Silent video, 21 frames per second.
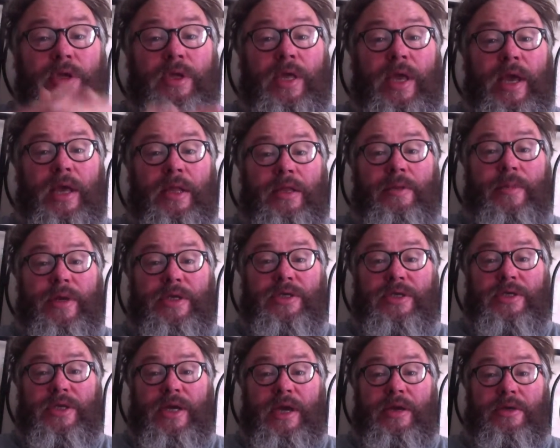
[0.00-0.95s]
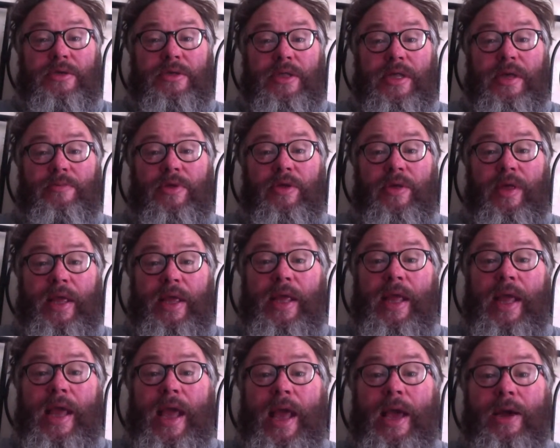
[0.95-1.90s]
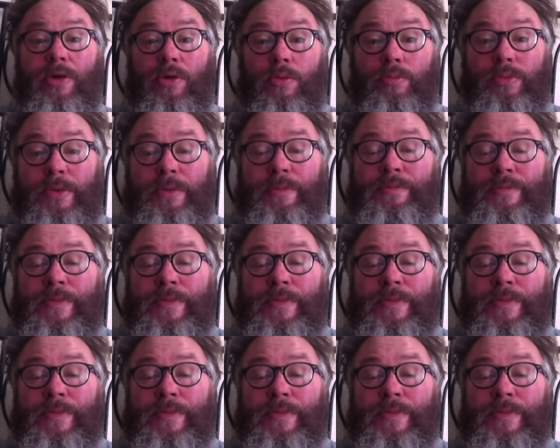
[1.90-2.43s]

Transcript: getting the message out to them that they can get help.